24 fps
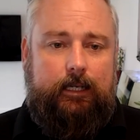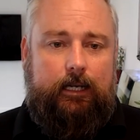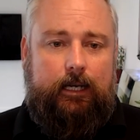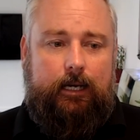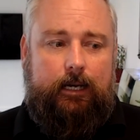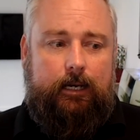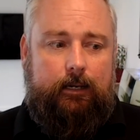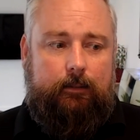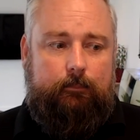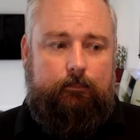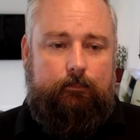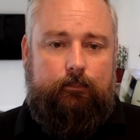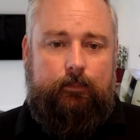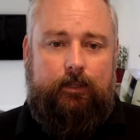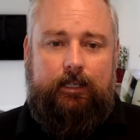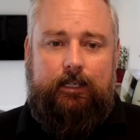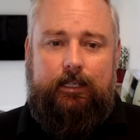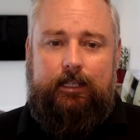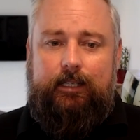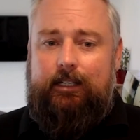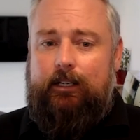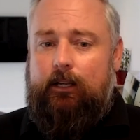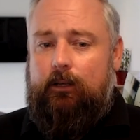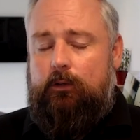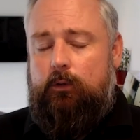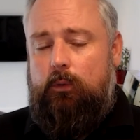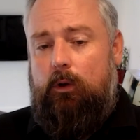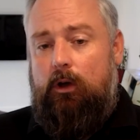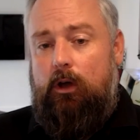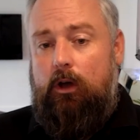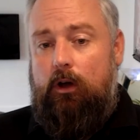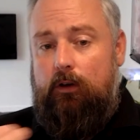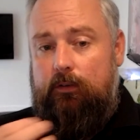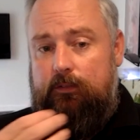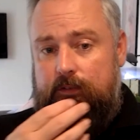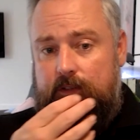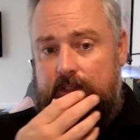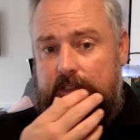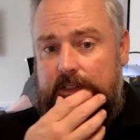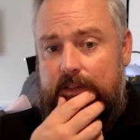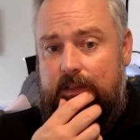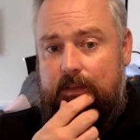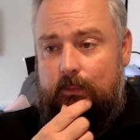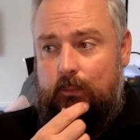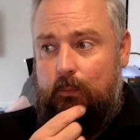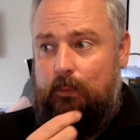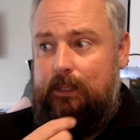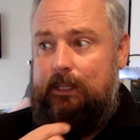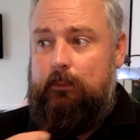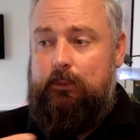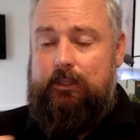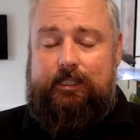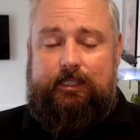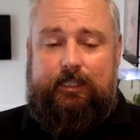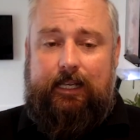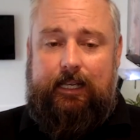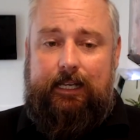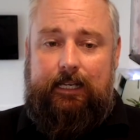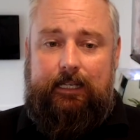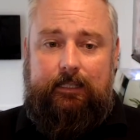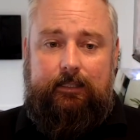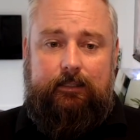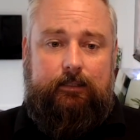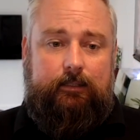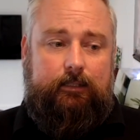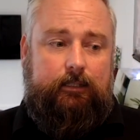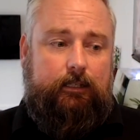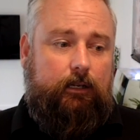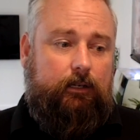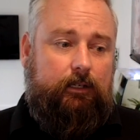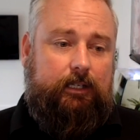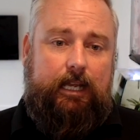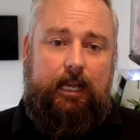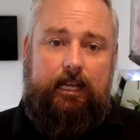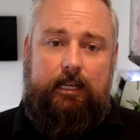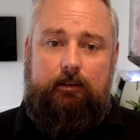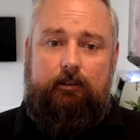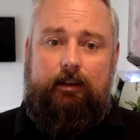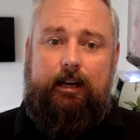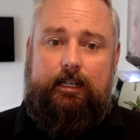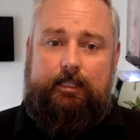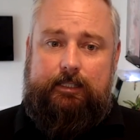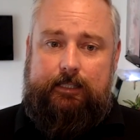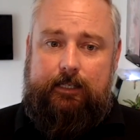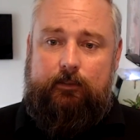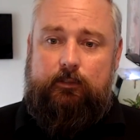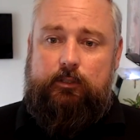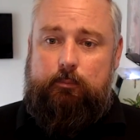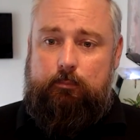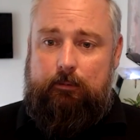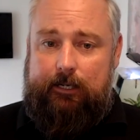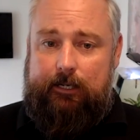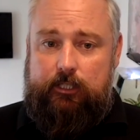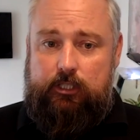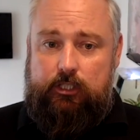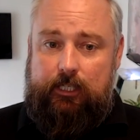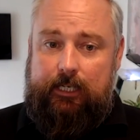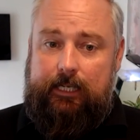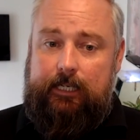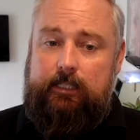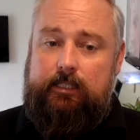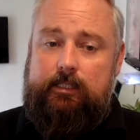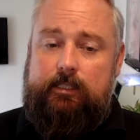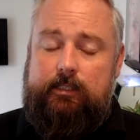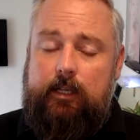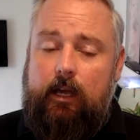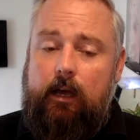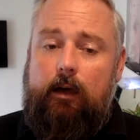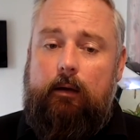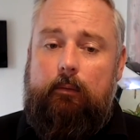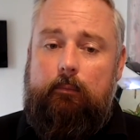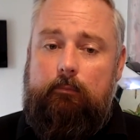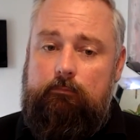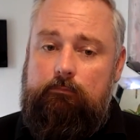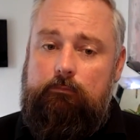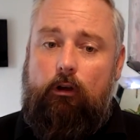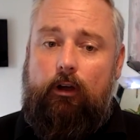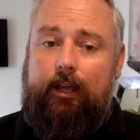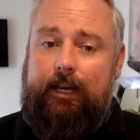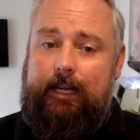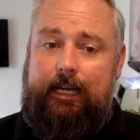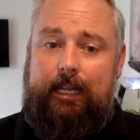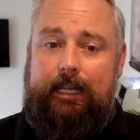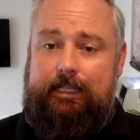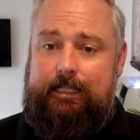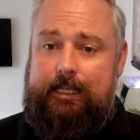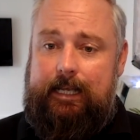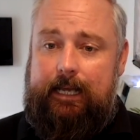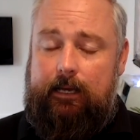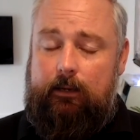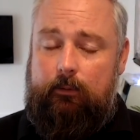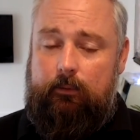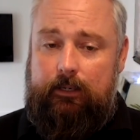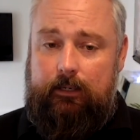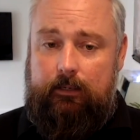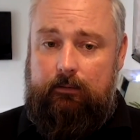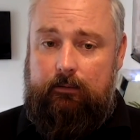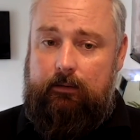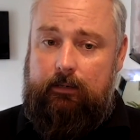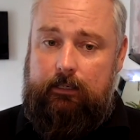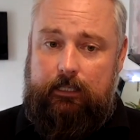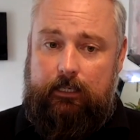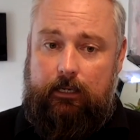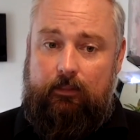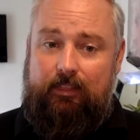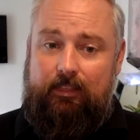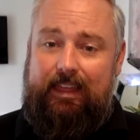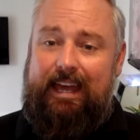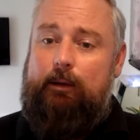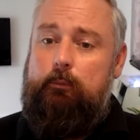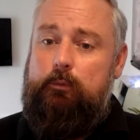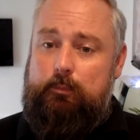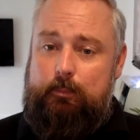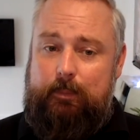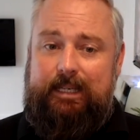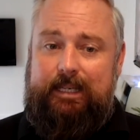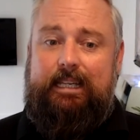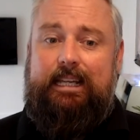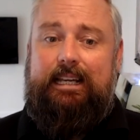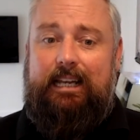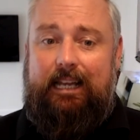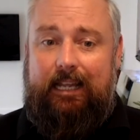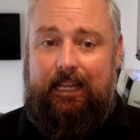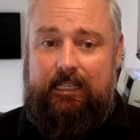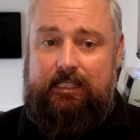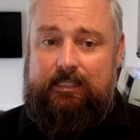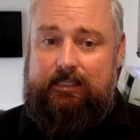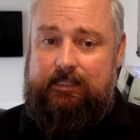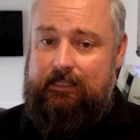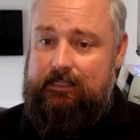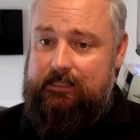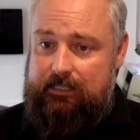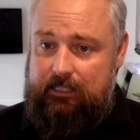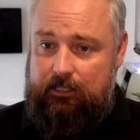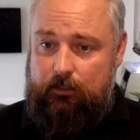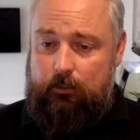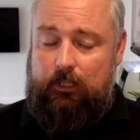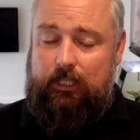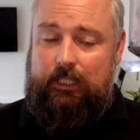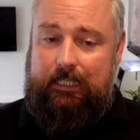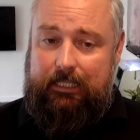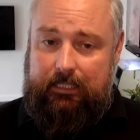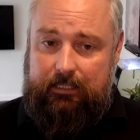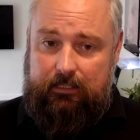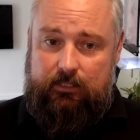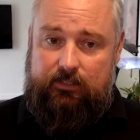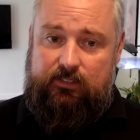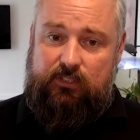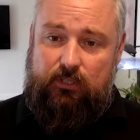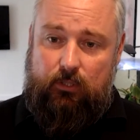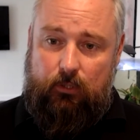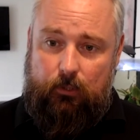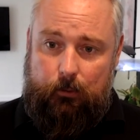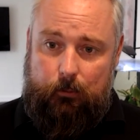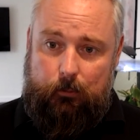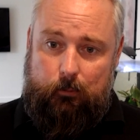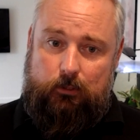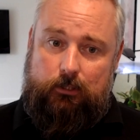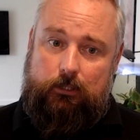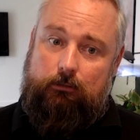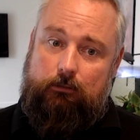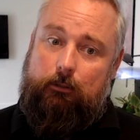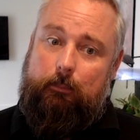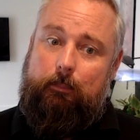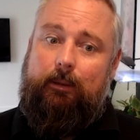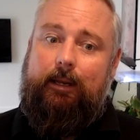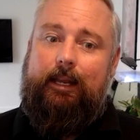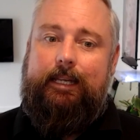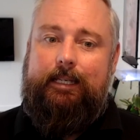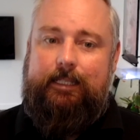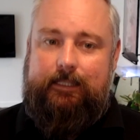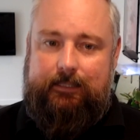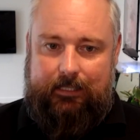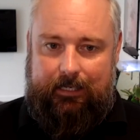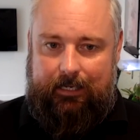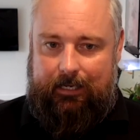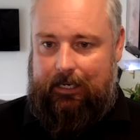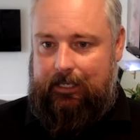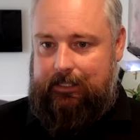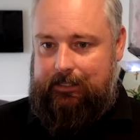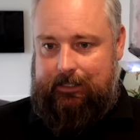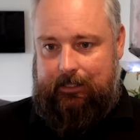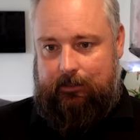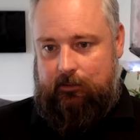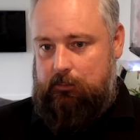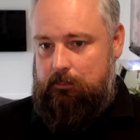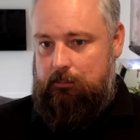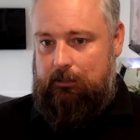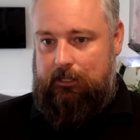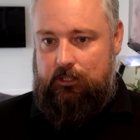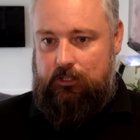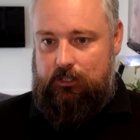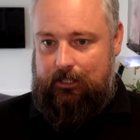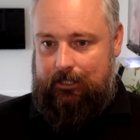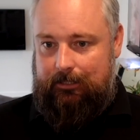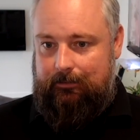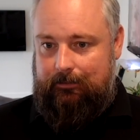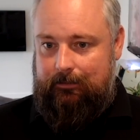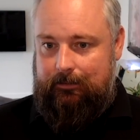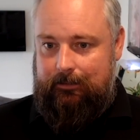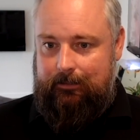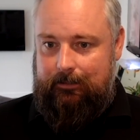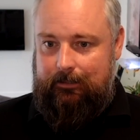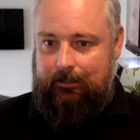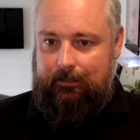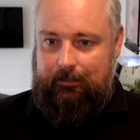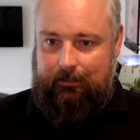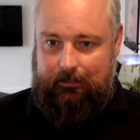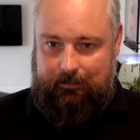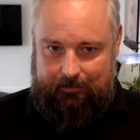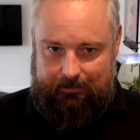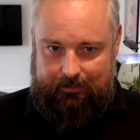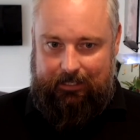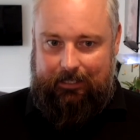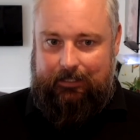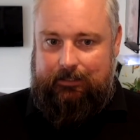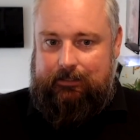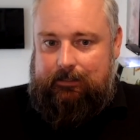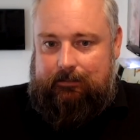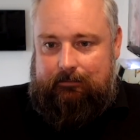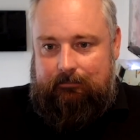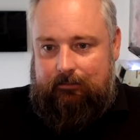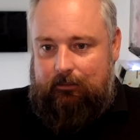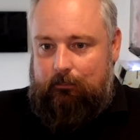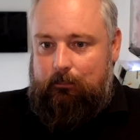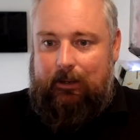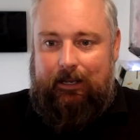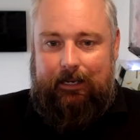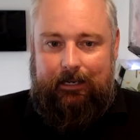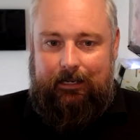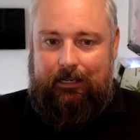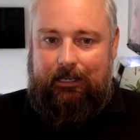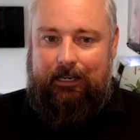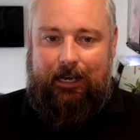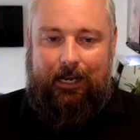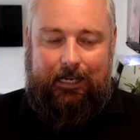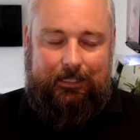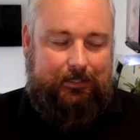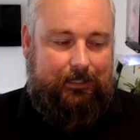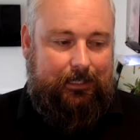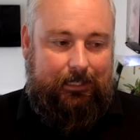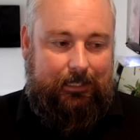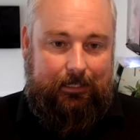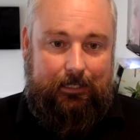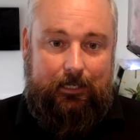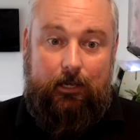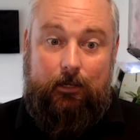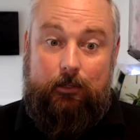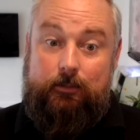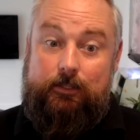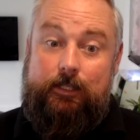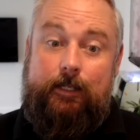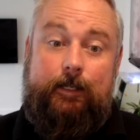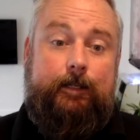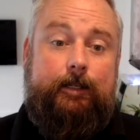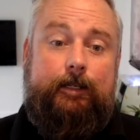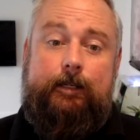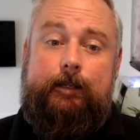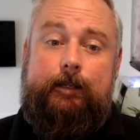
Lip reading: Quite often we would say, get your Excel spreadsheet, start writing it down, and that would be your list until you need a tool to replace that Excel spreadsheet, because that's the way it classically goes.